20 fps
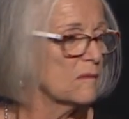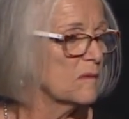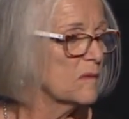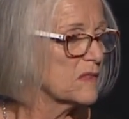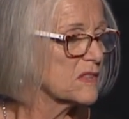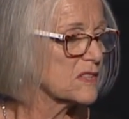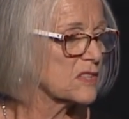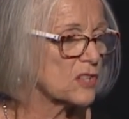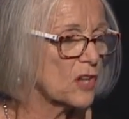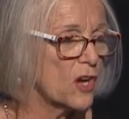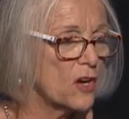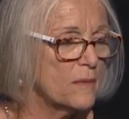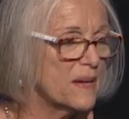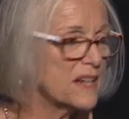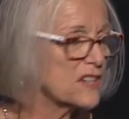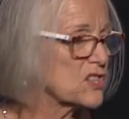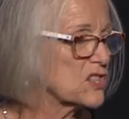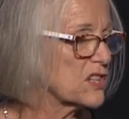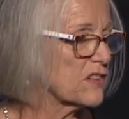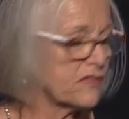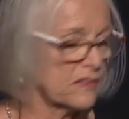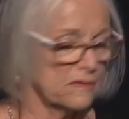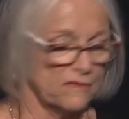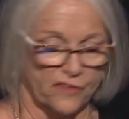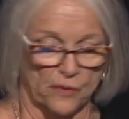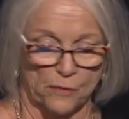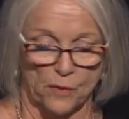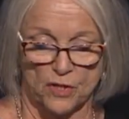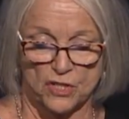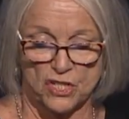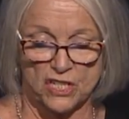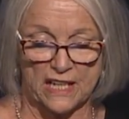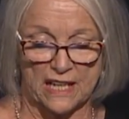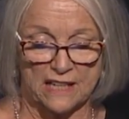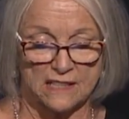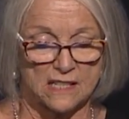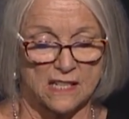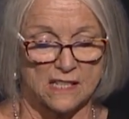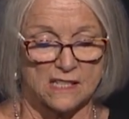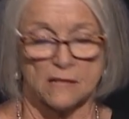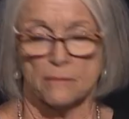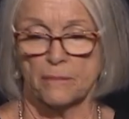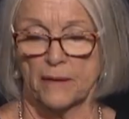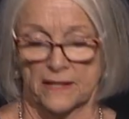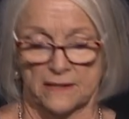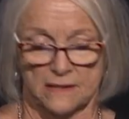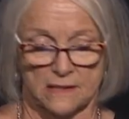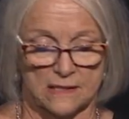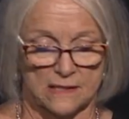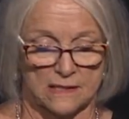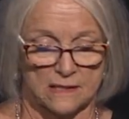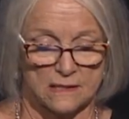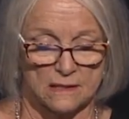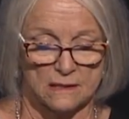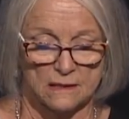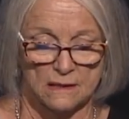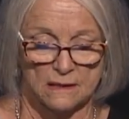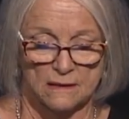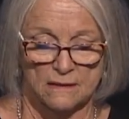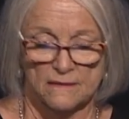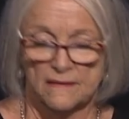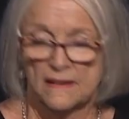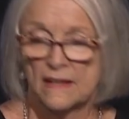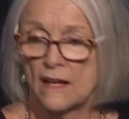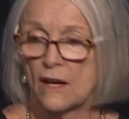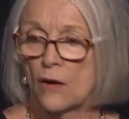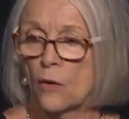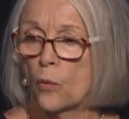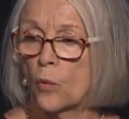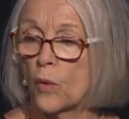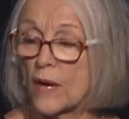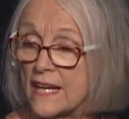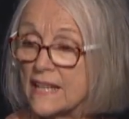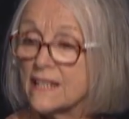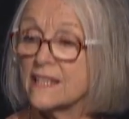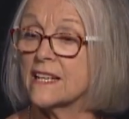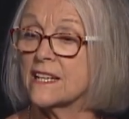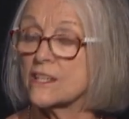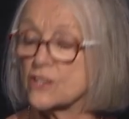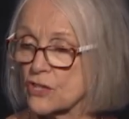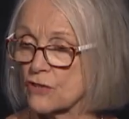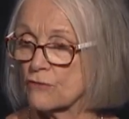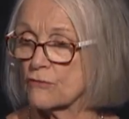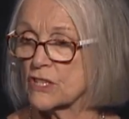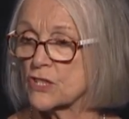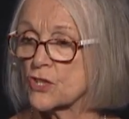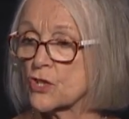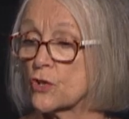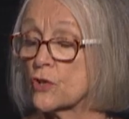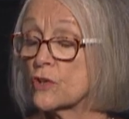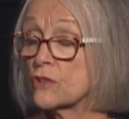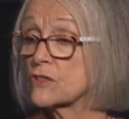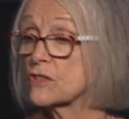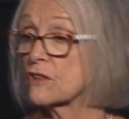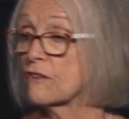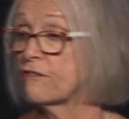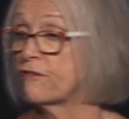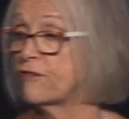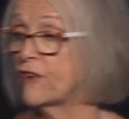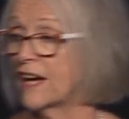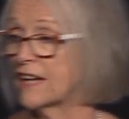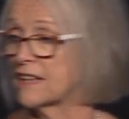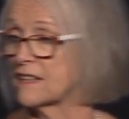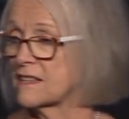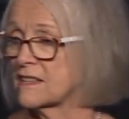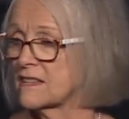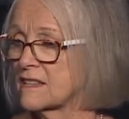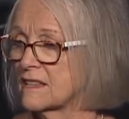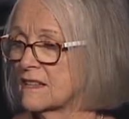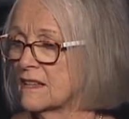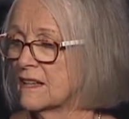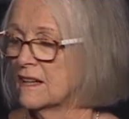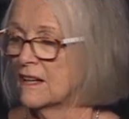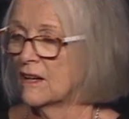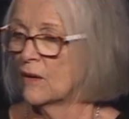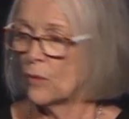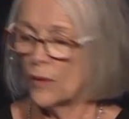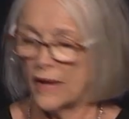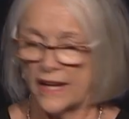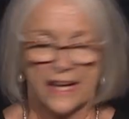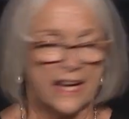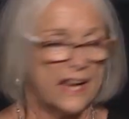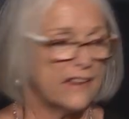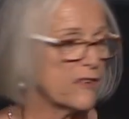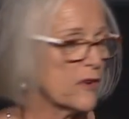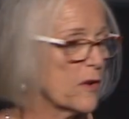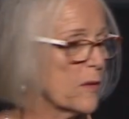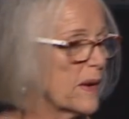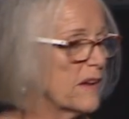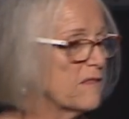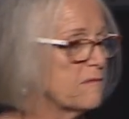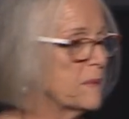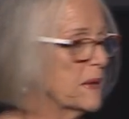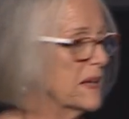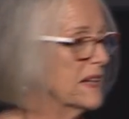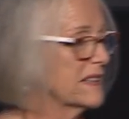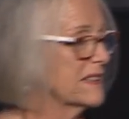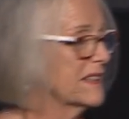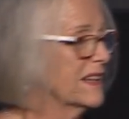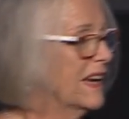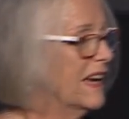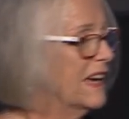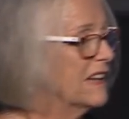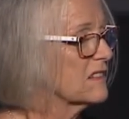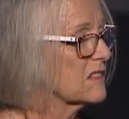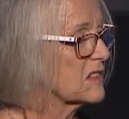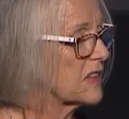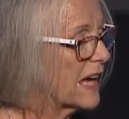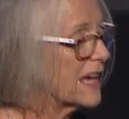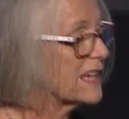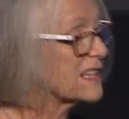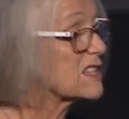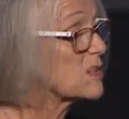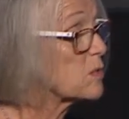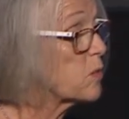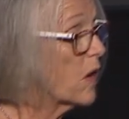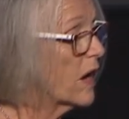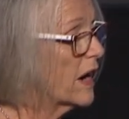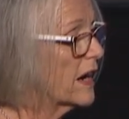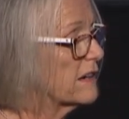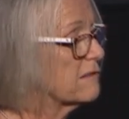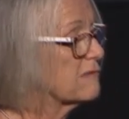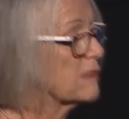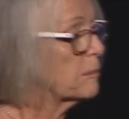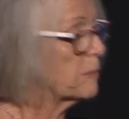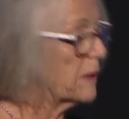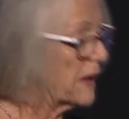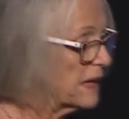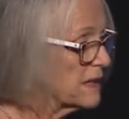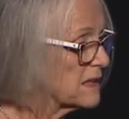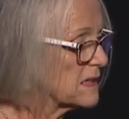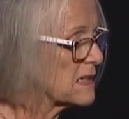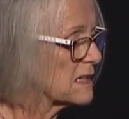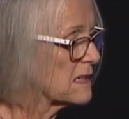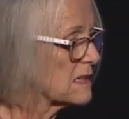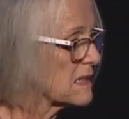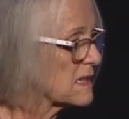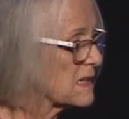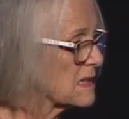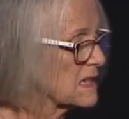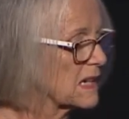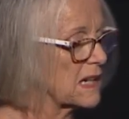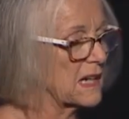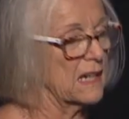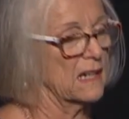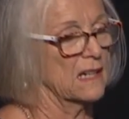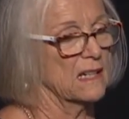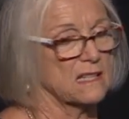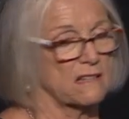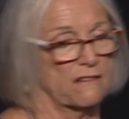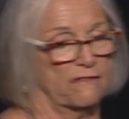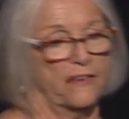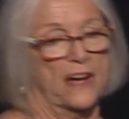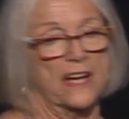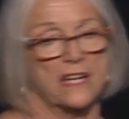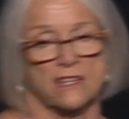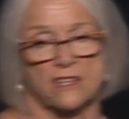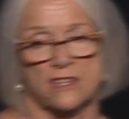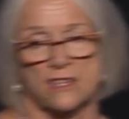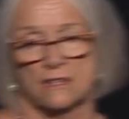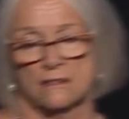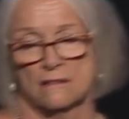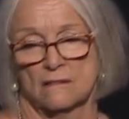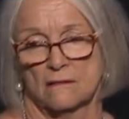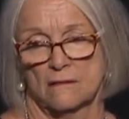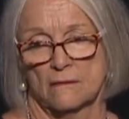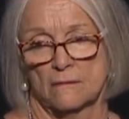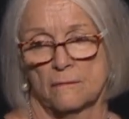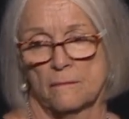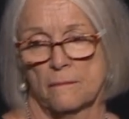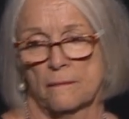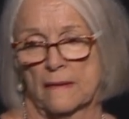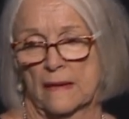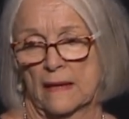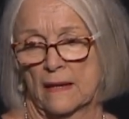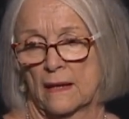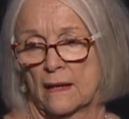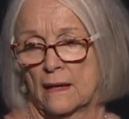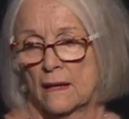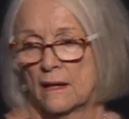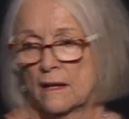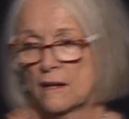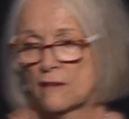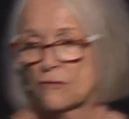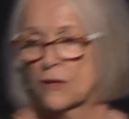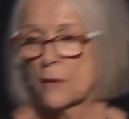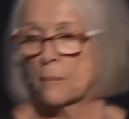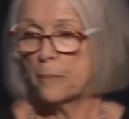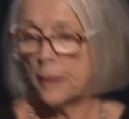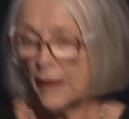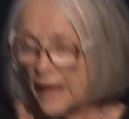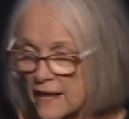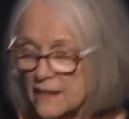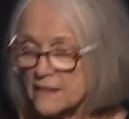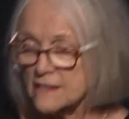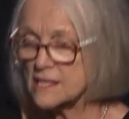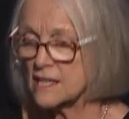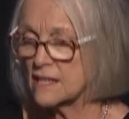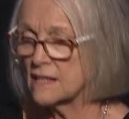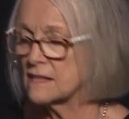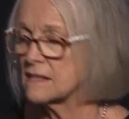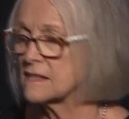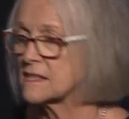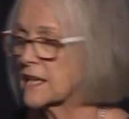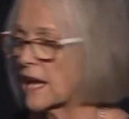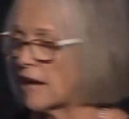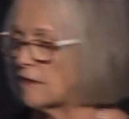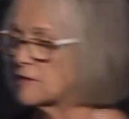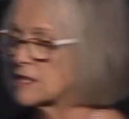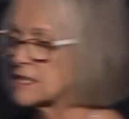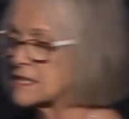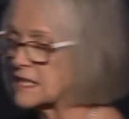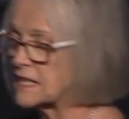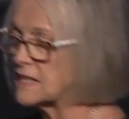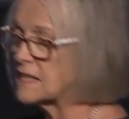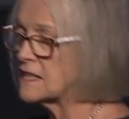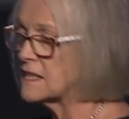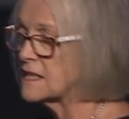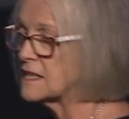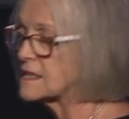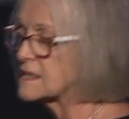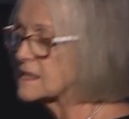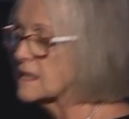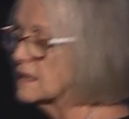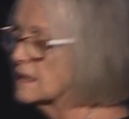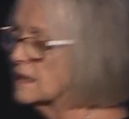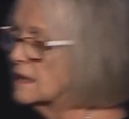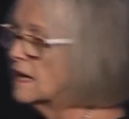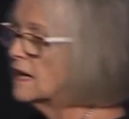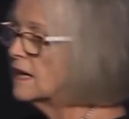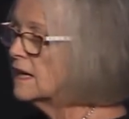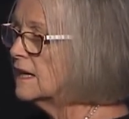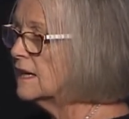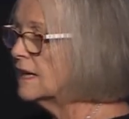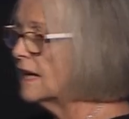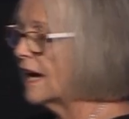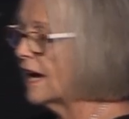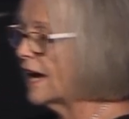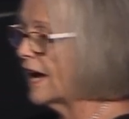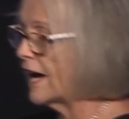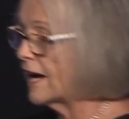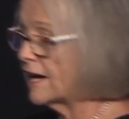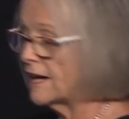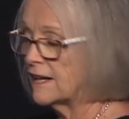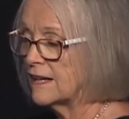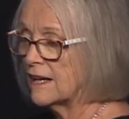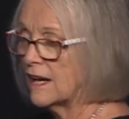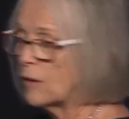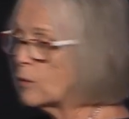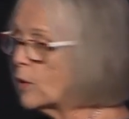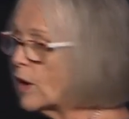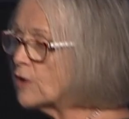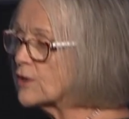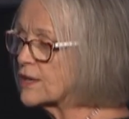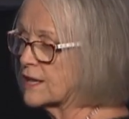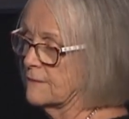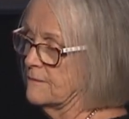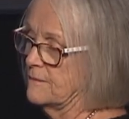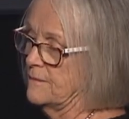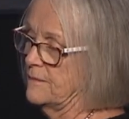So much different from what she anticipated. We need to return to faith wherever we've been. That's why repentance is a key to faith. Repentance guarantees uh, a welcome.